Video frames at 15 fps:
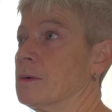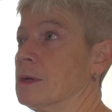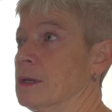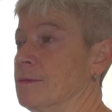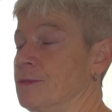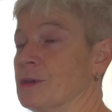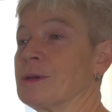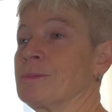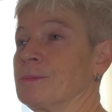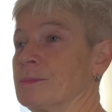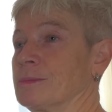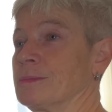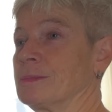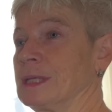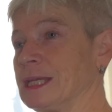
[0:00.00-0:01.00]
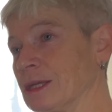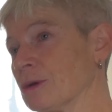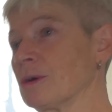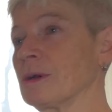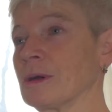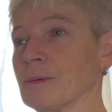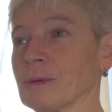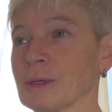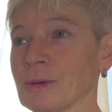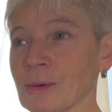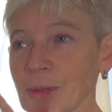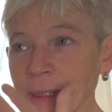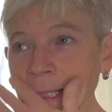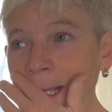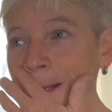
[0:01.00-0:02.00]
If you can hear a
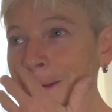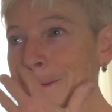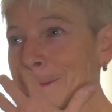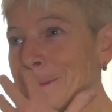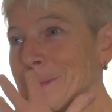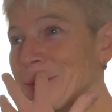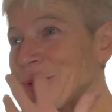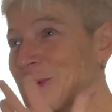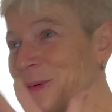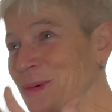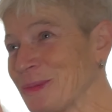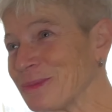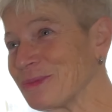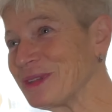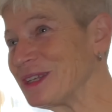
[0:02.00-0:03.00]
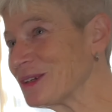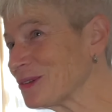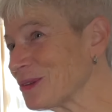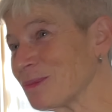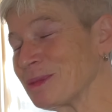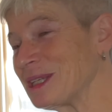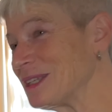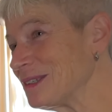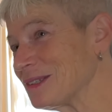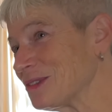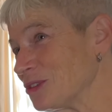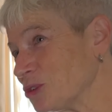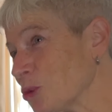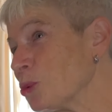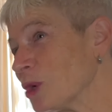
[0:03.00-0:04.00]
recording or hear somebody just
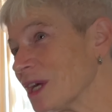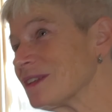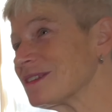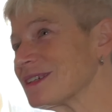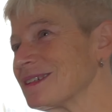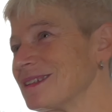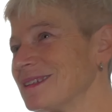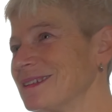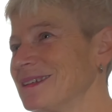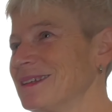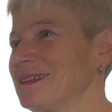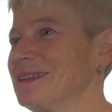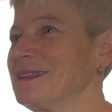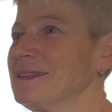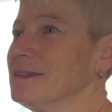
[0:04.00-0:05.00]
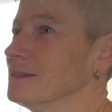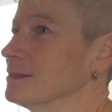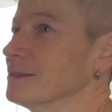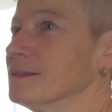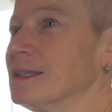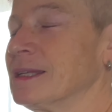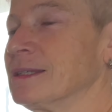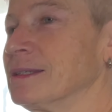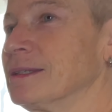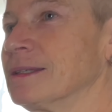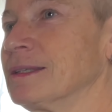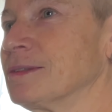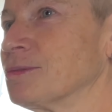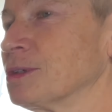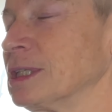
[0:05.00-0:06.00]
do it, then
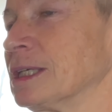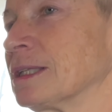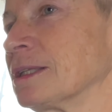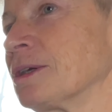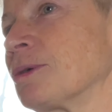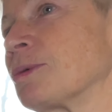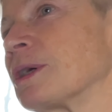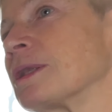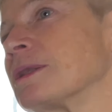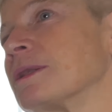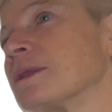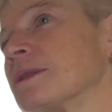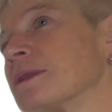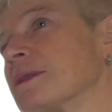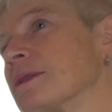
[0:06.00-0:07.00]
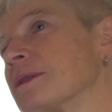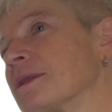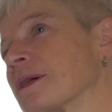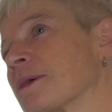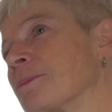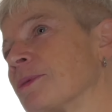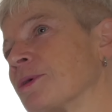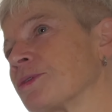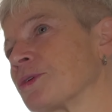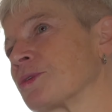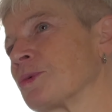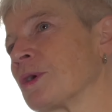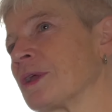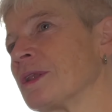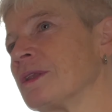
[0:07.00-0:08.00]
it's really clear what the yeah. composers
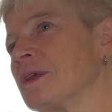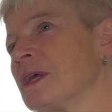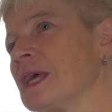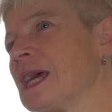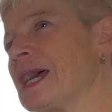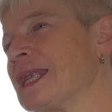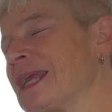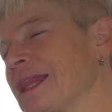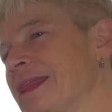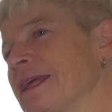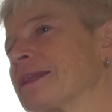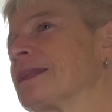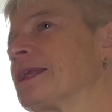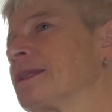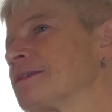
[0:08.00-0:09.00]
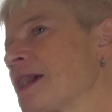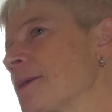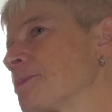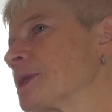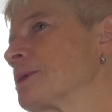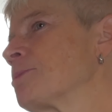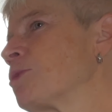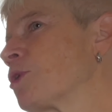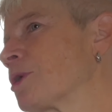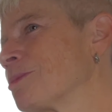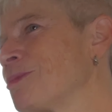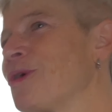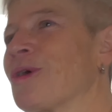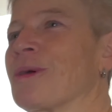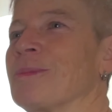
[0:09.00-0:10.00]
want. And I think that's happening more and
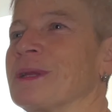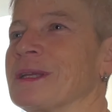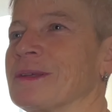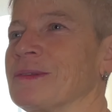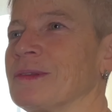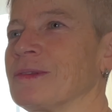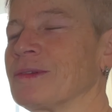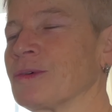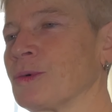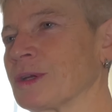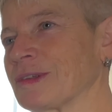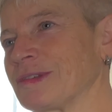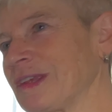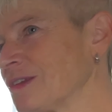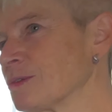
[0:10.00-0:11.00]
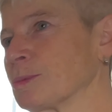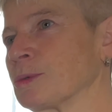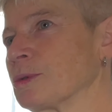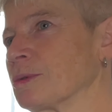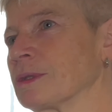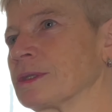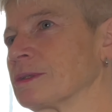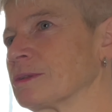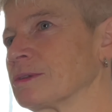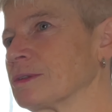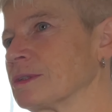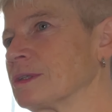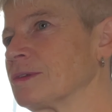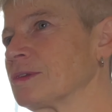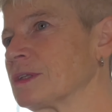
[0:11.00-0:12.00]
more because it's so accessible,
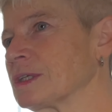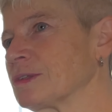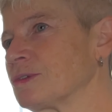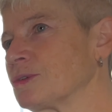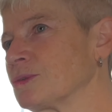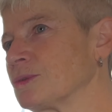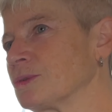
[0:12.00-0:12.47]
listening to...